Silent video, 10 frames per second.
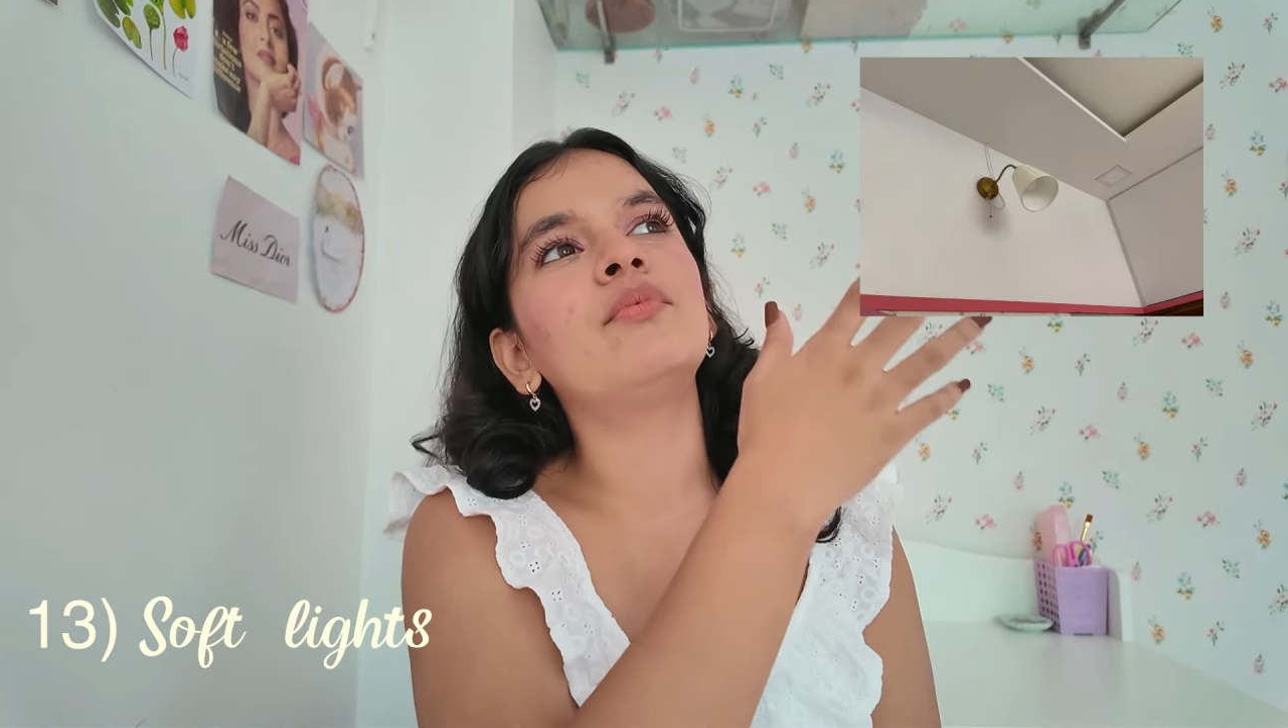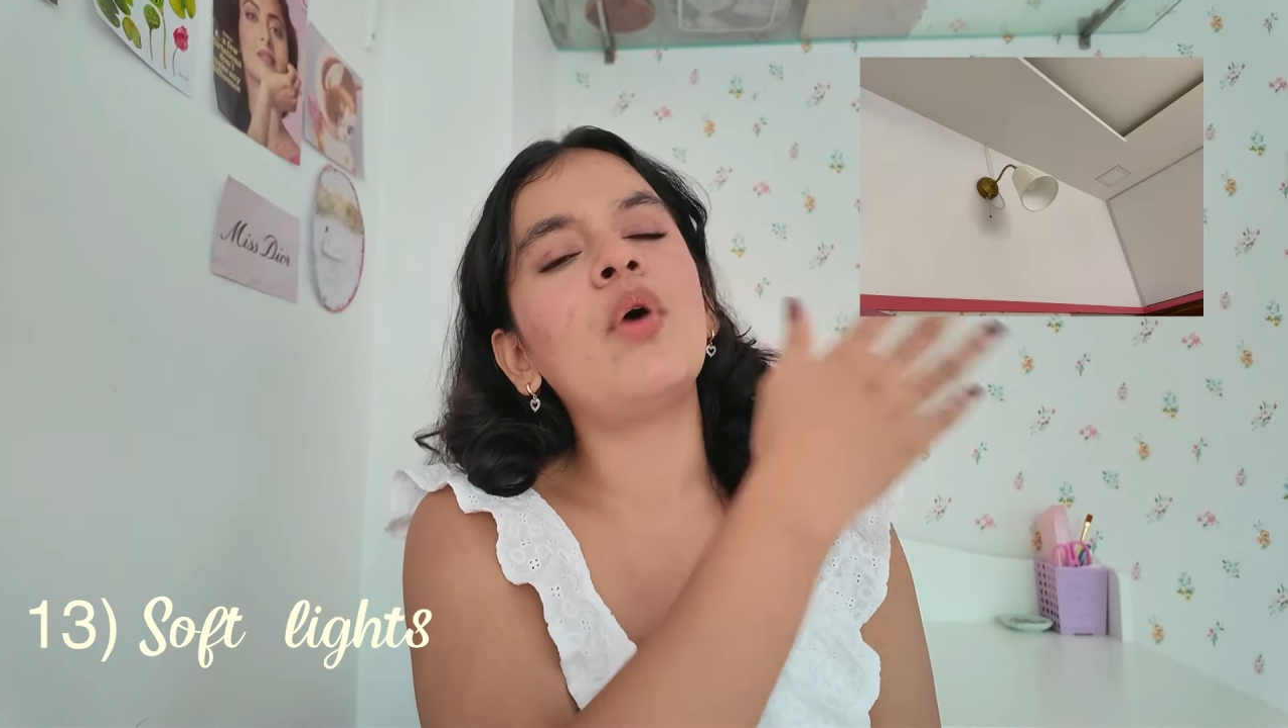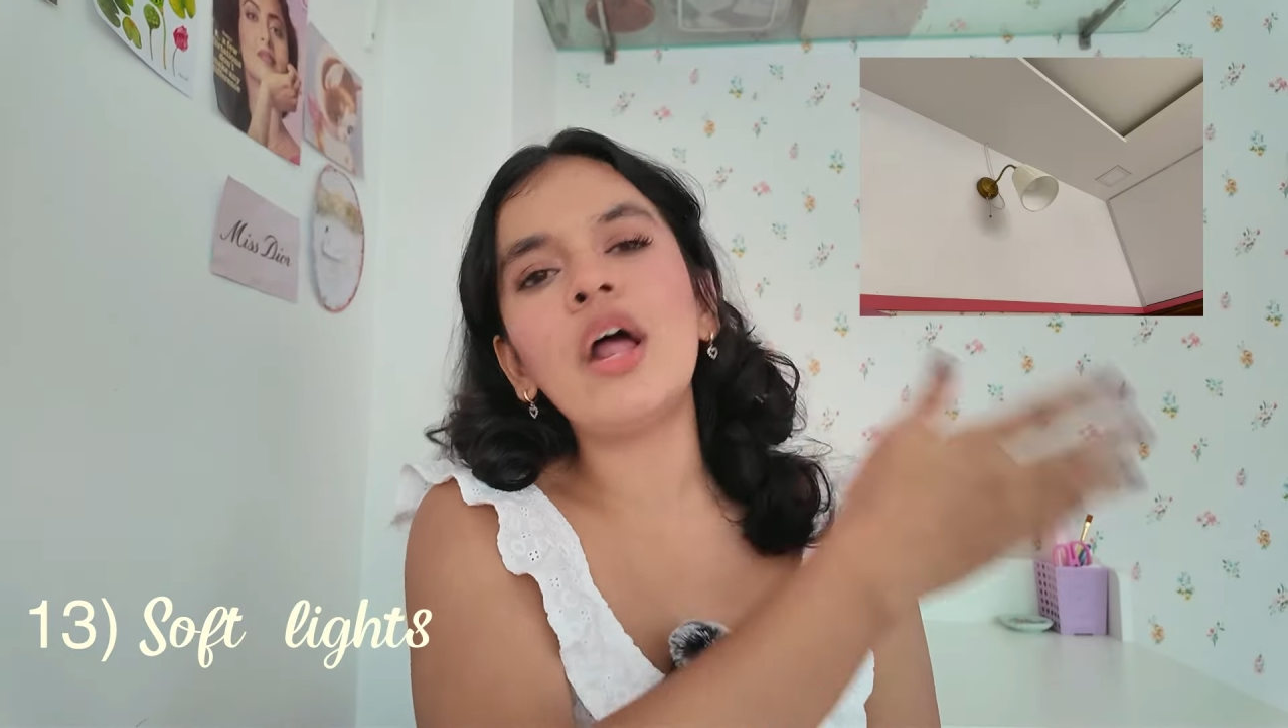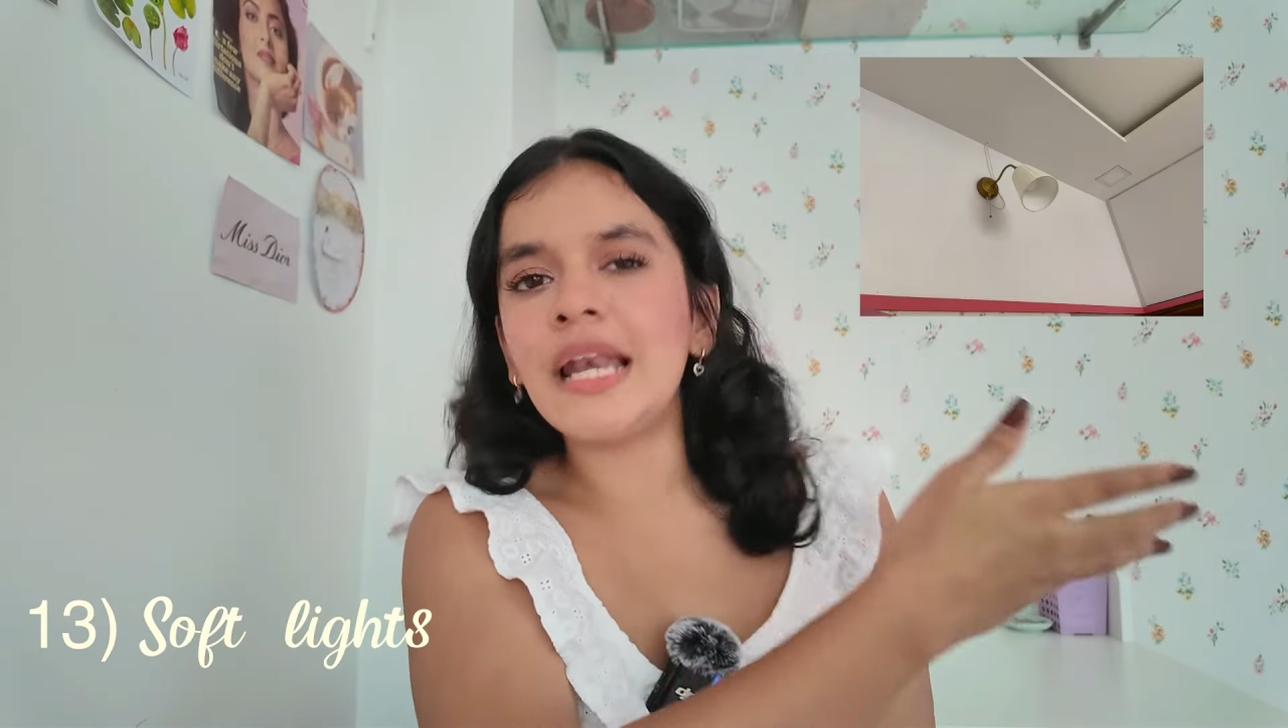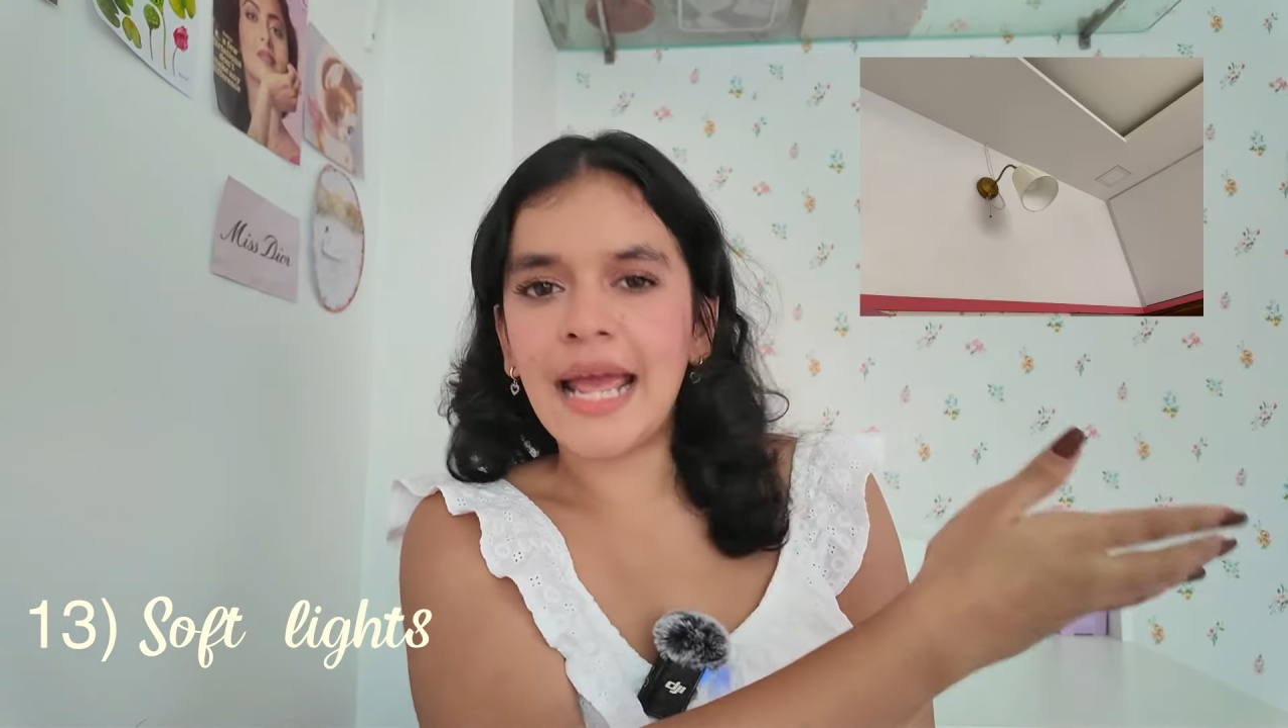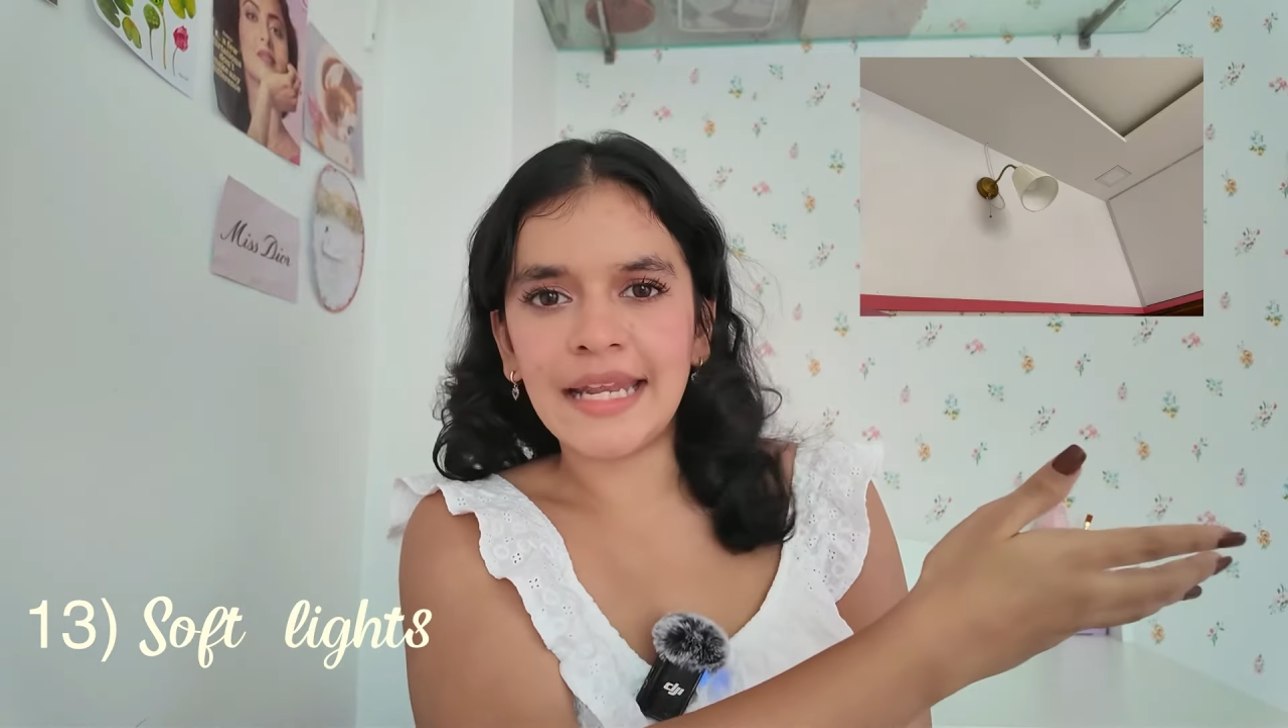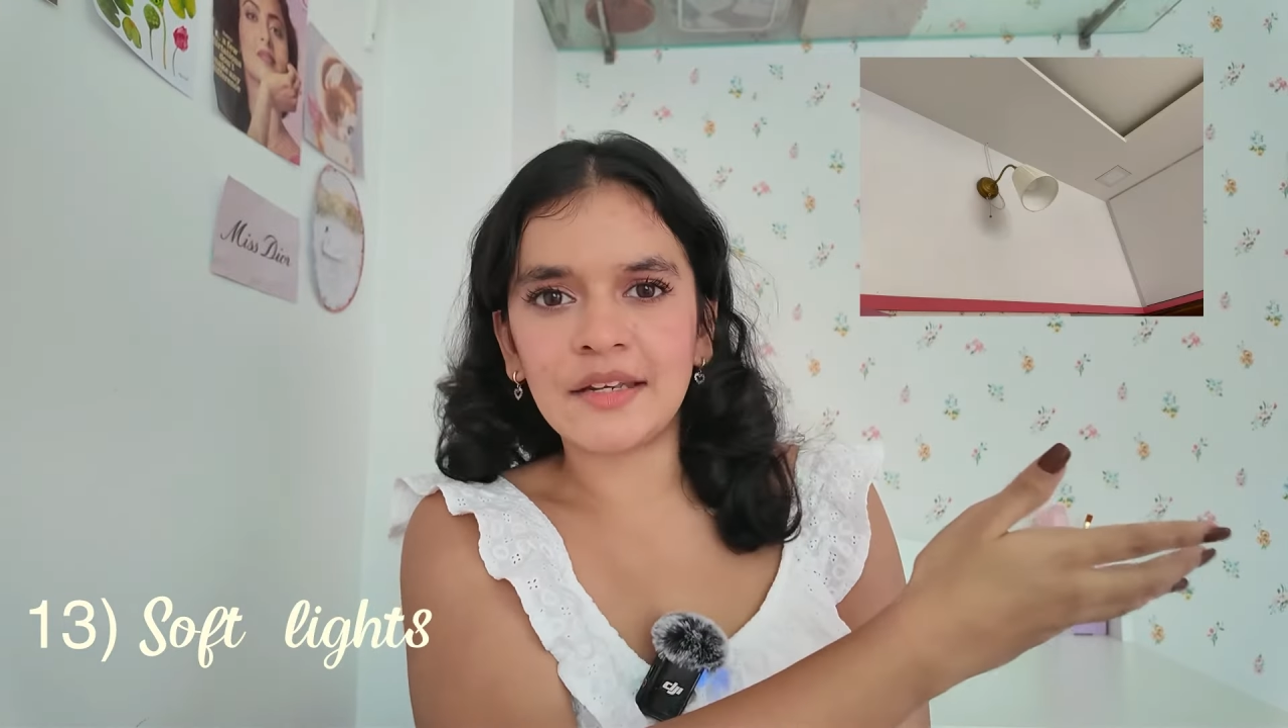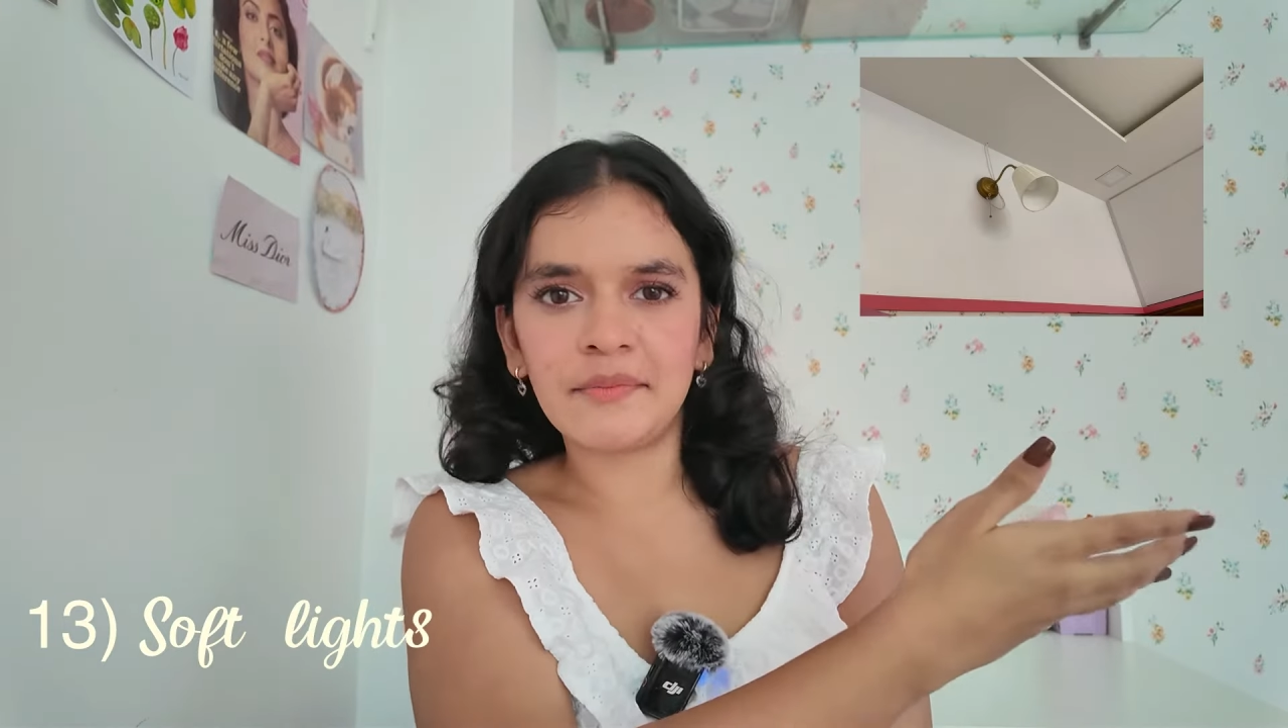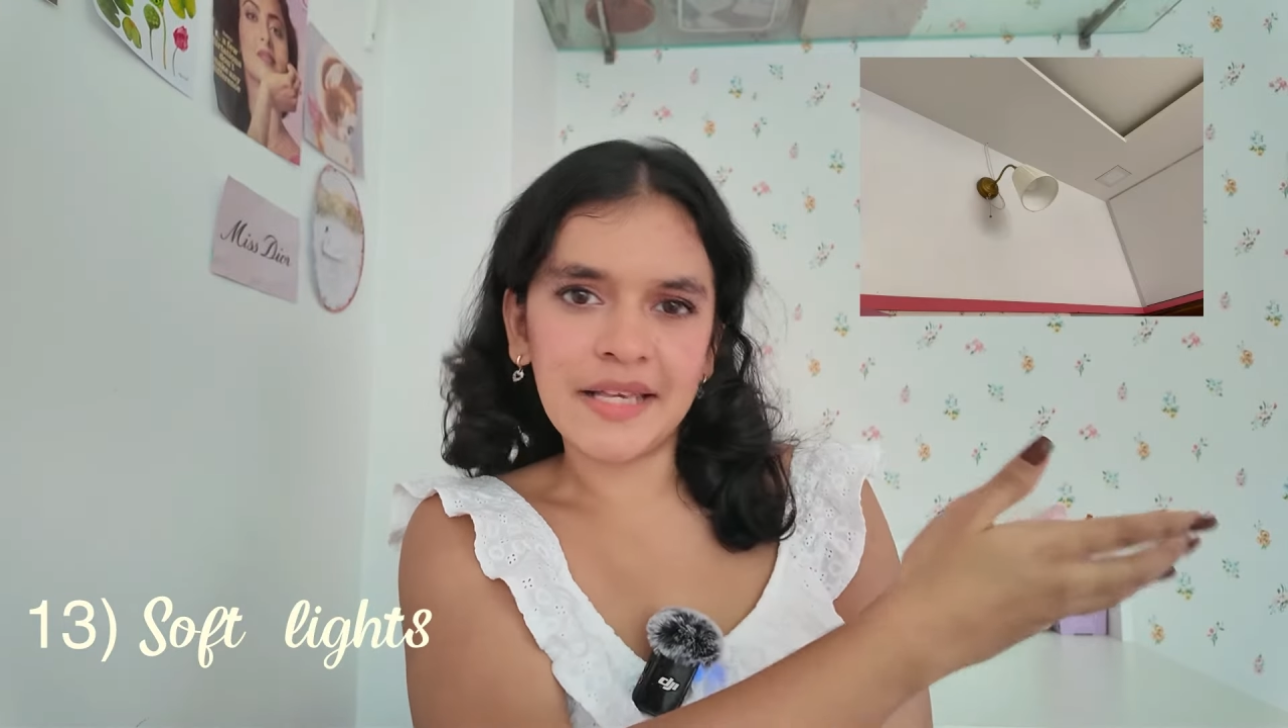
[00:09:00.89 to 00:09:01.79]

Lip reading: wall light